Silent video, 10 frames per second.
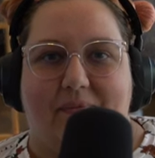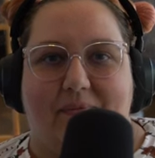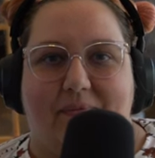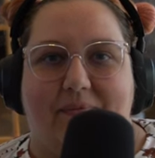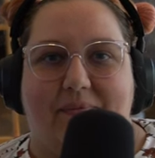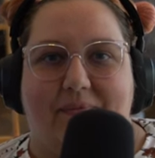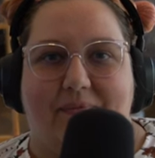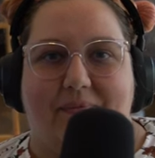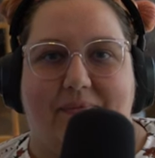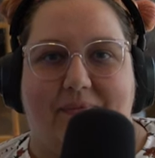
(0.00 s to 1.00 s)

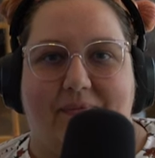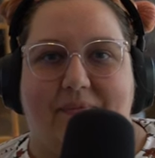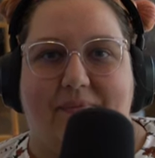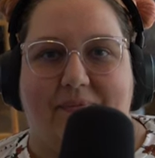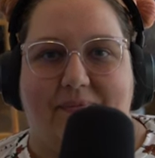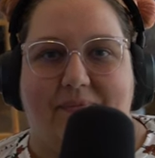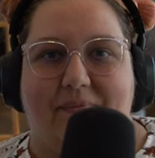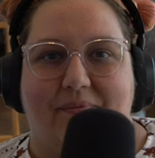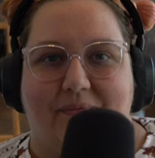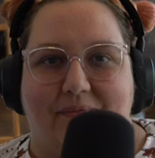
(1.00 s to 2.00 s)

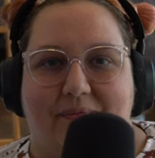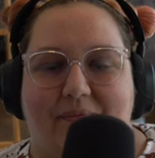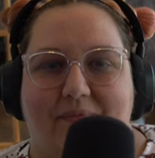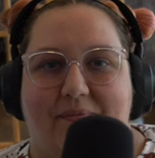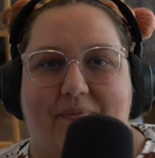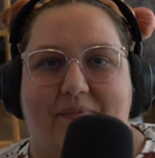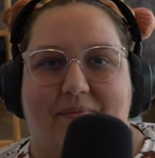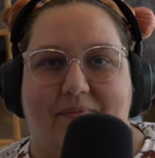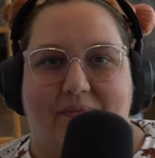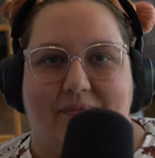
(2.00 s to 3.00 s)

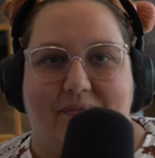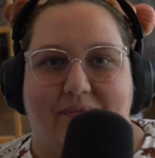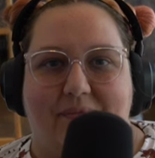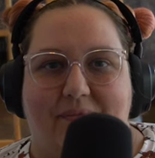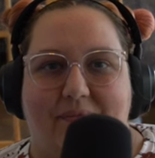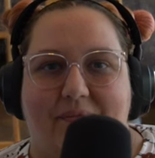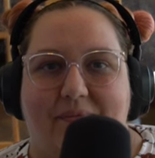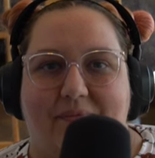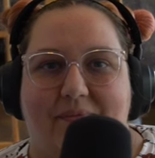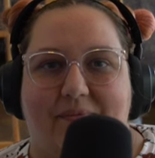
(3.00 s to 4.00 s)

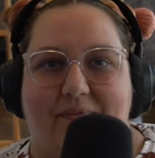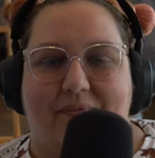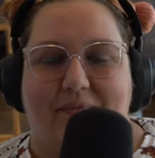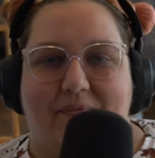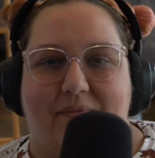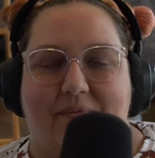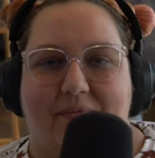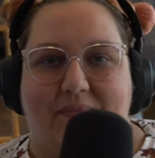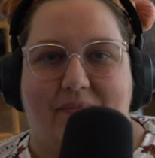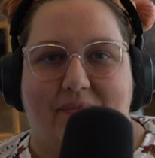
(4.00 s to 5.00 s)
This person isn't speaking.